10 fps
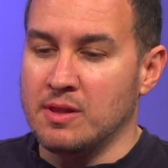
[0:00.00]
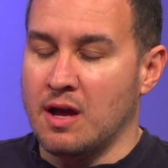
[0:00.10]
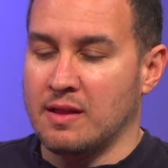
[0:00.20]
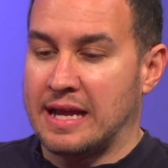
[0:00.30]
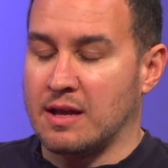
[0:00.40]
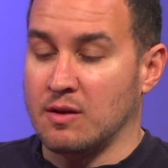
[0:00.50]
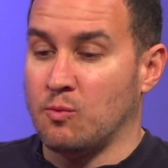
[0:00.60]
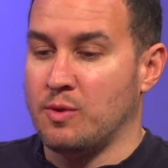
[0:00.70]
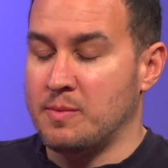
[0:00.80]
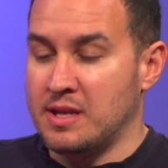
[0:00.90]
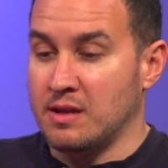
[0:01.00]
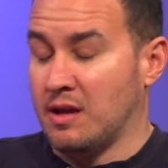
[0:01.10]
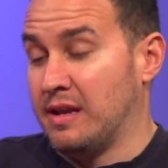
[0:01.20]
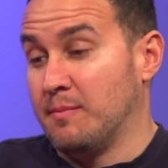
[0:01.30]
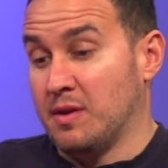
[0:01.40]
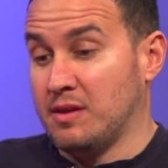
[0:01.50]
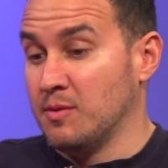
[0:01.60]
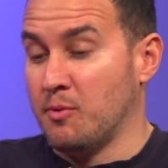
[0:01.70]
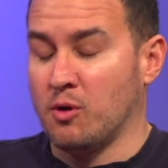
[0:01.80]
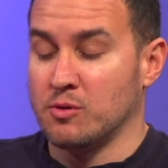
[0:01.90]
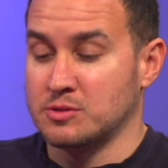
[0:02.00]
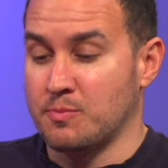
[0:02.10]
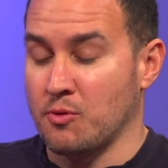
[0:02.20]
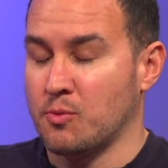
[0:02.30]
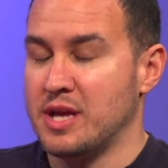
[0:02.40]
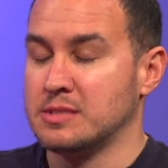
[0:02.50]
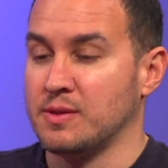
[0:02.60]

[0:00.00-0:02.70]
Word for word: love like women, and uh, you know, bowl goes both ways.